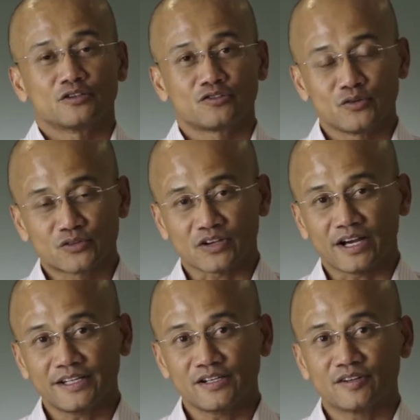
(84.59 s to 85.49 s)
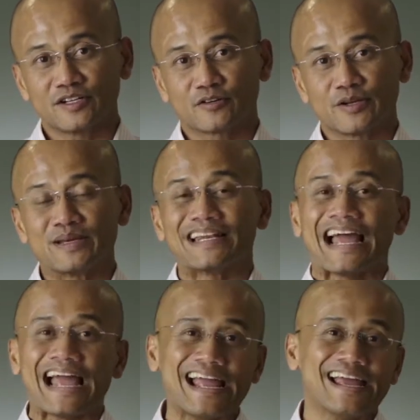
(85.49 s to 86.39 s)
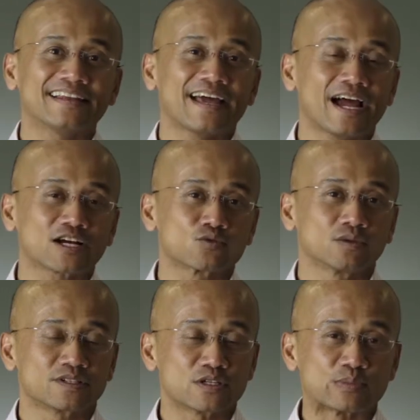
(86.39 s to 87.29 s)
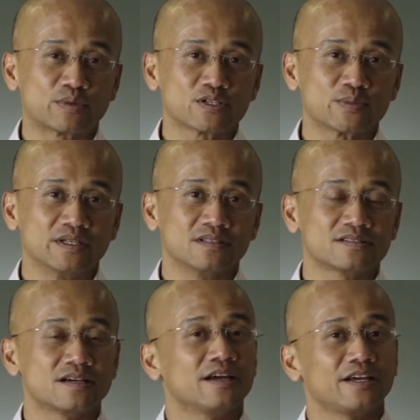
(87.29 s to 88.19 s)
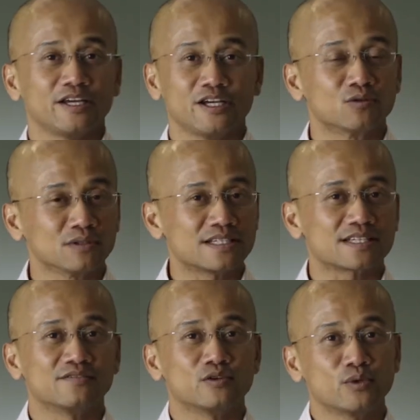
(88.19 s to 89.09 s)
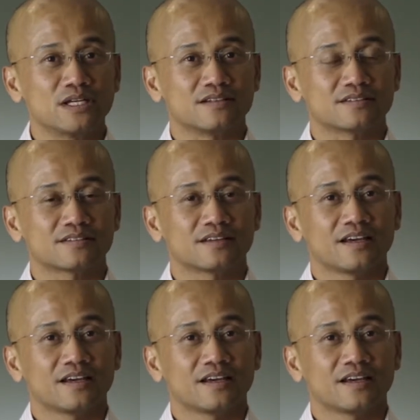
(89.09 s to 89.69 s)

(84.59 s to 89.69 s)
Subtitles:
to signing of an agreement and actual disbursement in only 7 weeks.